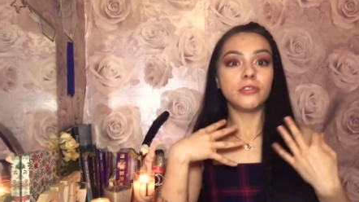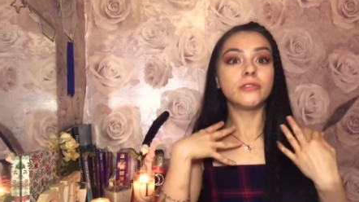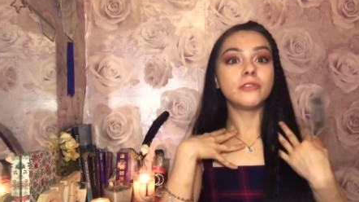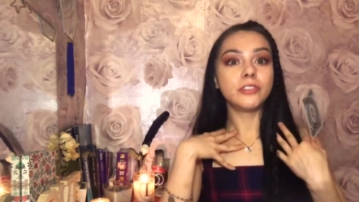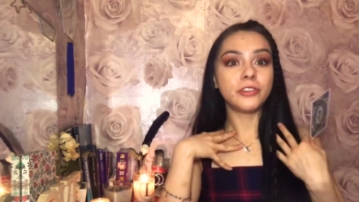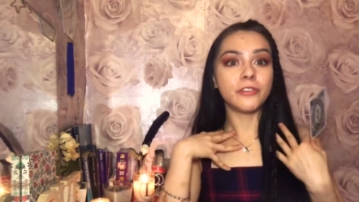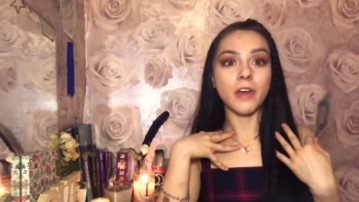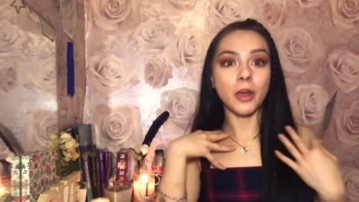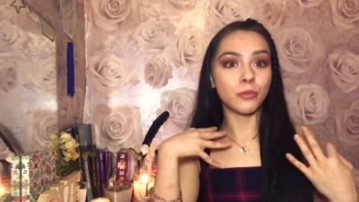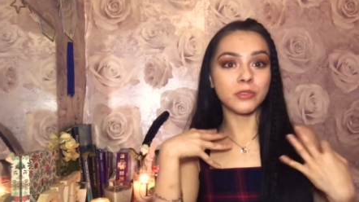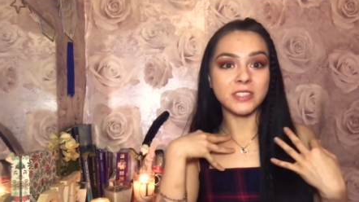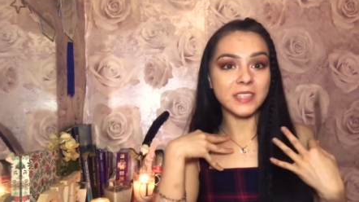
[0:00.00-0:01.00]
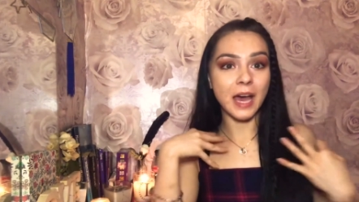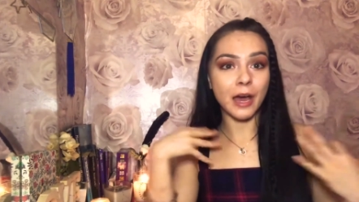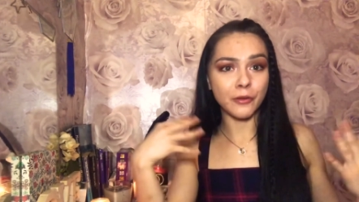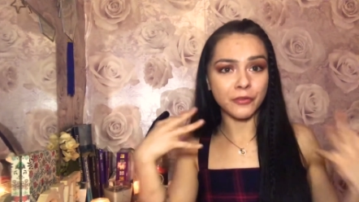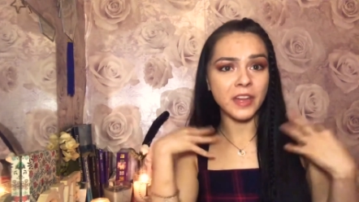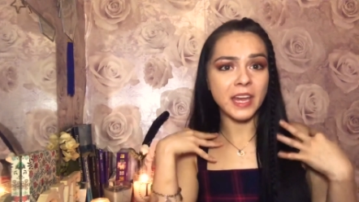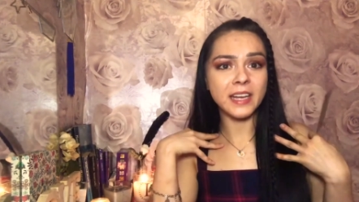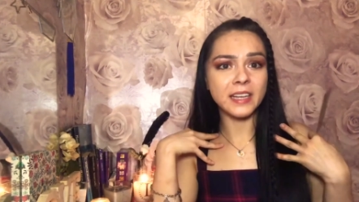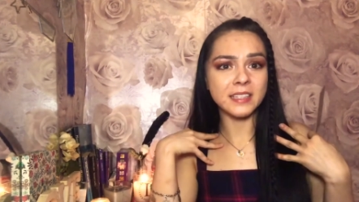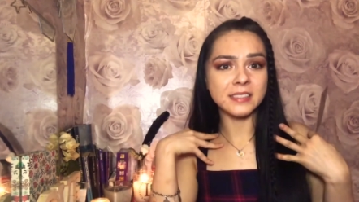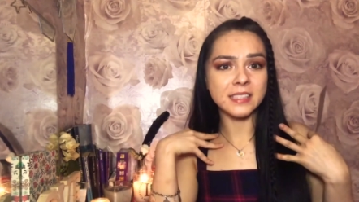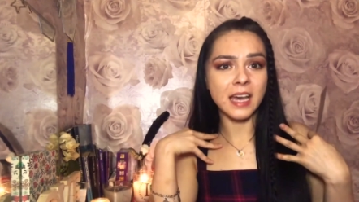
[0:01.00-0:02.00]
your own self, your
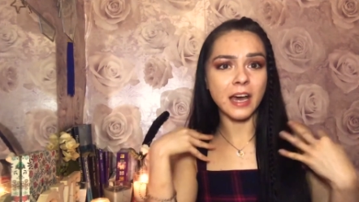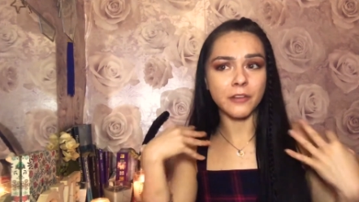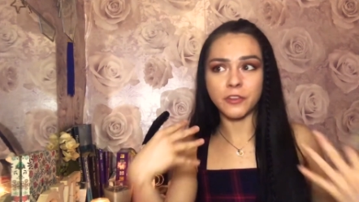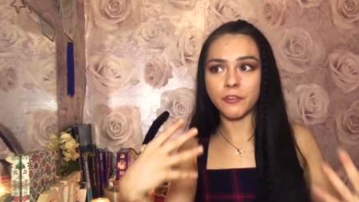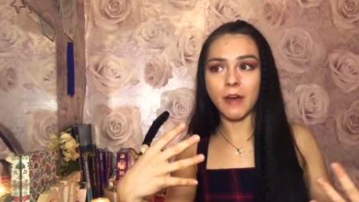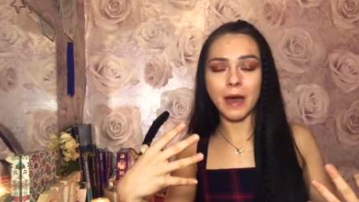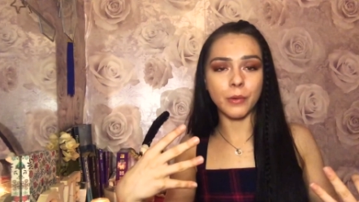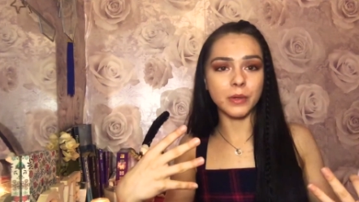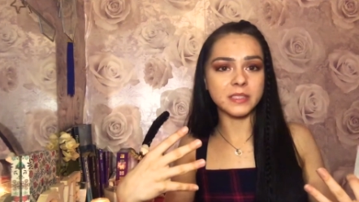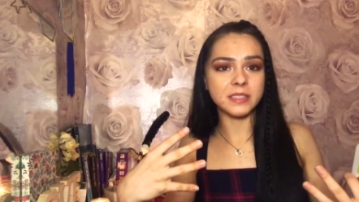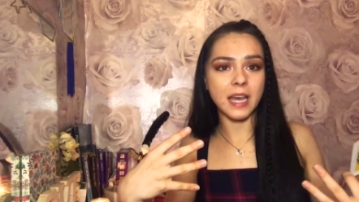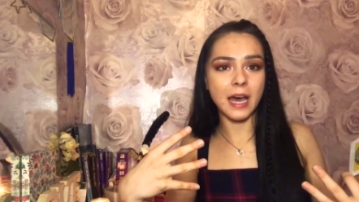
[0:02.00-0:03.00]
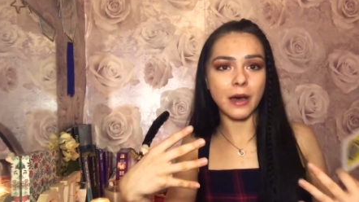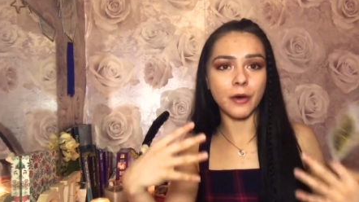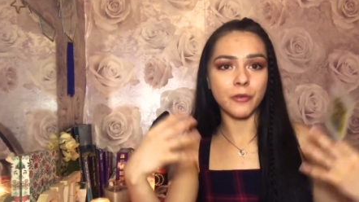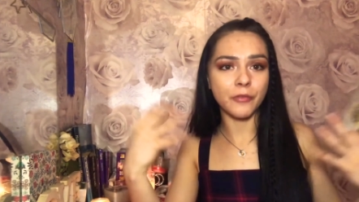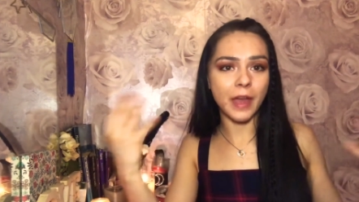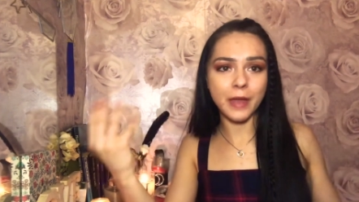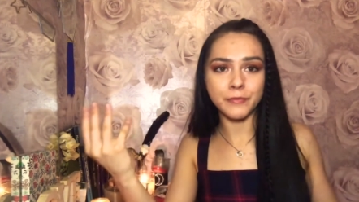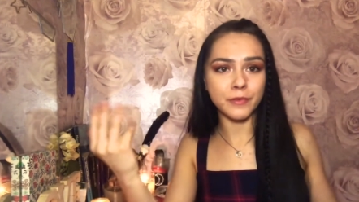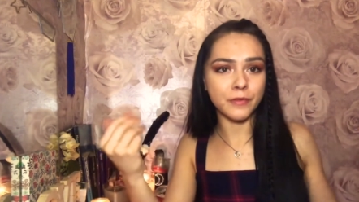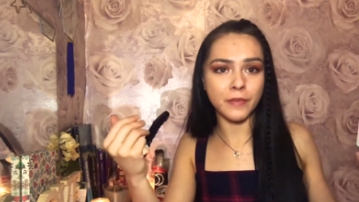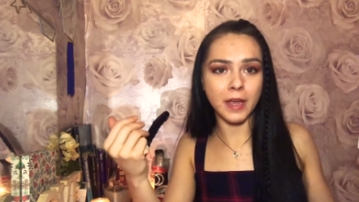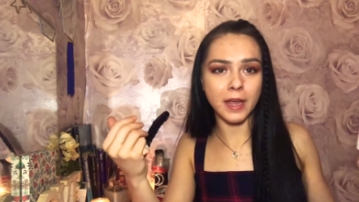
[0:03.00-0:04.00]
inner self, your outer self,
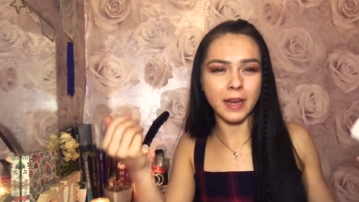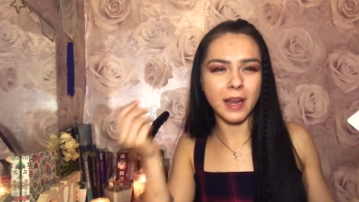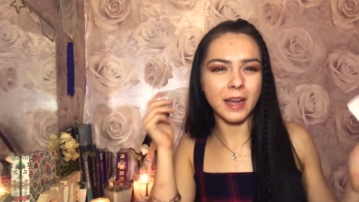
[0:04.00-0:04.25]
everything.